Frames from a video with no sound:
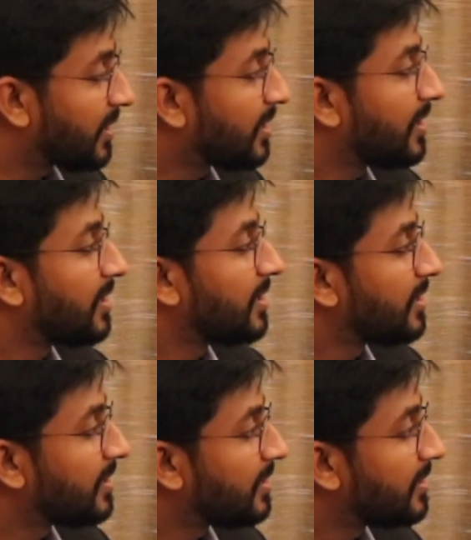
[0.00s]

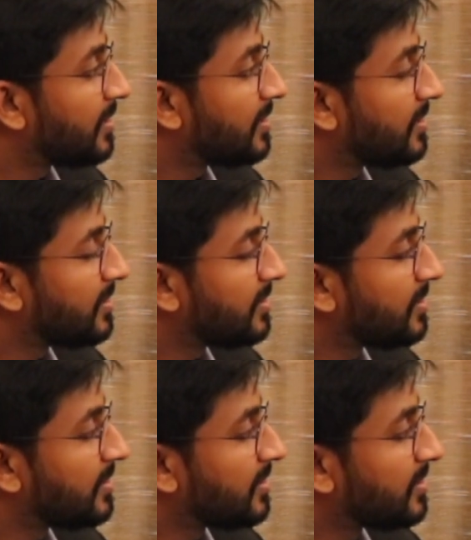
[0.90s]

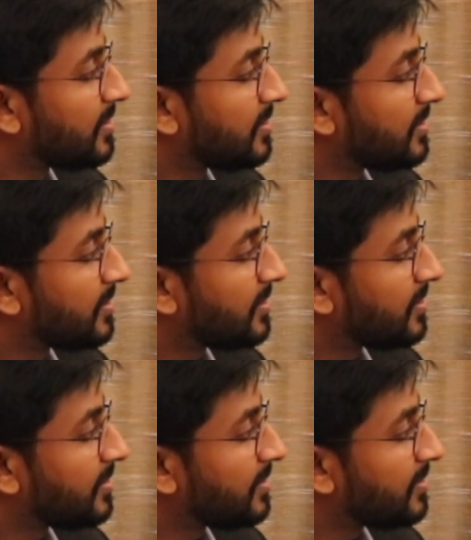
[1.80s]

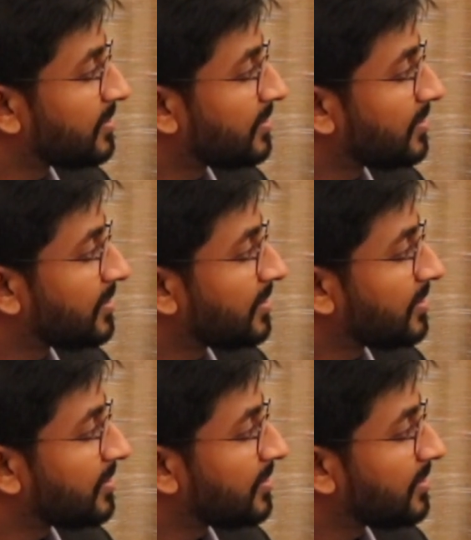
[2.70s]

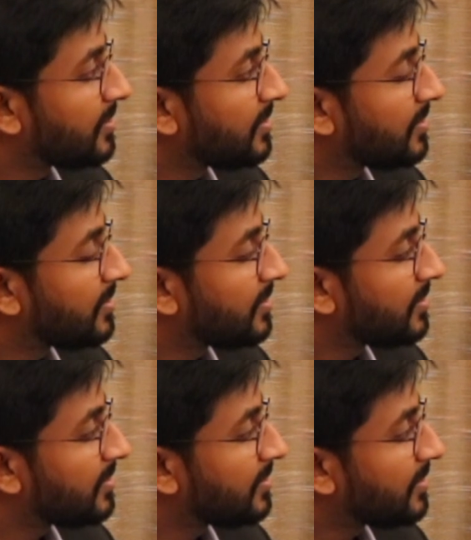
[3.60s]

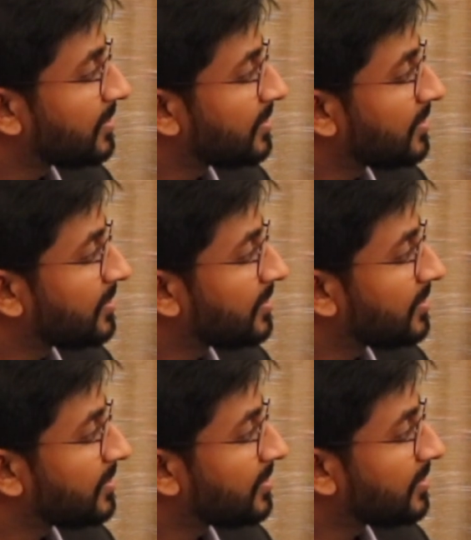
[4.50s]

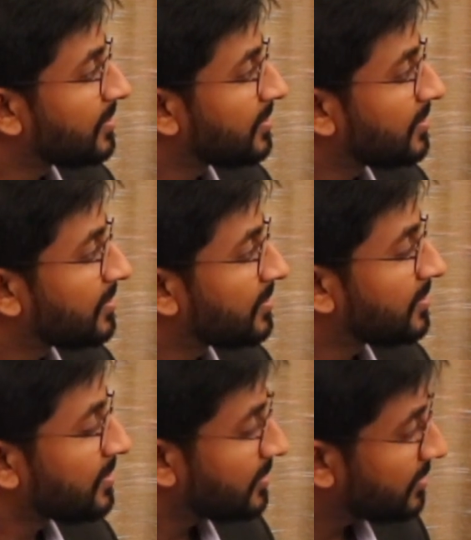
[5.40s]

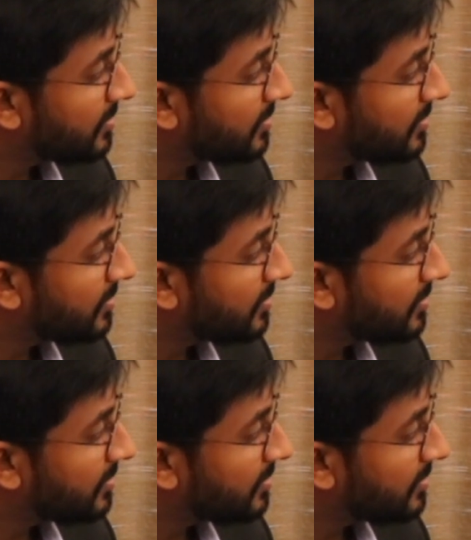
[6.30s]
This person isn't speaking.